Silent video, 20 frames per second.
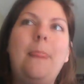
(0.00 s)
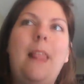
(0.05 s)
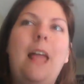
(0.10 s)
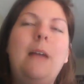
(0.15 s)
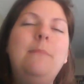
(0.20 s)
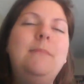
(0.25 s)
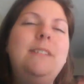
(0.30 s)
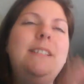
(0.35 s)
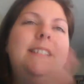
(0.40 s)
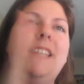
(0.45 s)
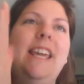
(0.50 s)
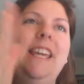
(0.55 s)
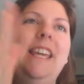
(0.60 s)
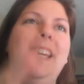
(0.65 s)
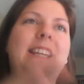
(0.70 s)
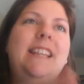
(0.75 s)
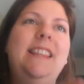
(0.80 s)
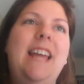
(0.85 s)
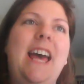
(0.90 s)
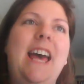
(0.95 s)
I'm just
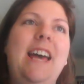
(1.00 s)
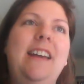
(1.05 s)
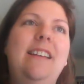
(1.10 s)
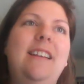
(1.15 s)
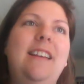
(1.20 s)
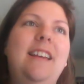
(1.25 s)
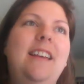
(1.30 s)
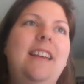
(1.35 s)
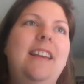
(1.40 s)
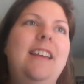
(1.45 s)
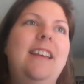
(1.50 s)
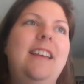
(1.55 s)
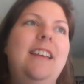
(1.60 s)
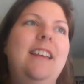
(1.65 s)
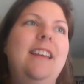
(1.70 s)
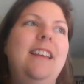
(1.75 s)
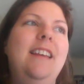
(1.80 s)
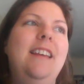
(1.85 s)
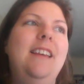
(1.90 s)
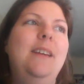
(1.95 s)
saying that
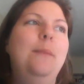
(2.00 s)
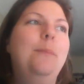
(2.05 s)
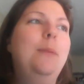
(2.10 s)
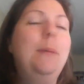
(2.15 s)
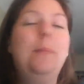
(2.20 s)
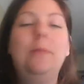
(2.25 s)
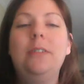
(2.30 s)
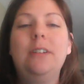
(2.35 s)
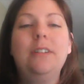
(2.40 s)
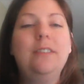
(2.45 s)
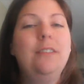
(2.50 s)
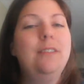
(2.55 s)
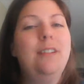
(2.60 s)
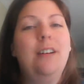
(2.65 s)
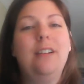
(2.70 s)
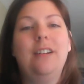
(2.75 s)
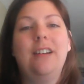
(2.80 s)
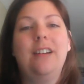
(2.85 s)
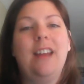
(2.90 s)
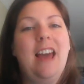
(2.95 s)
people
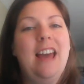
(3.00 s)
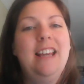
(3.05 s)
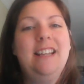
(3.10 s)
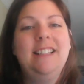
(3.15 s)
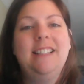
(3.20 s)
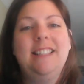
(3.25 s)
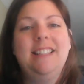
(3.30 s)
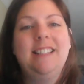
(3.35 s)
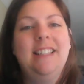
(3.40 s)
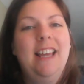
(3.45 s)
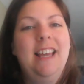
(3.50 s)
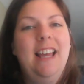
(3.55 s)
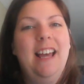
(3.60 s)
are nice.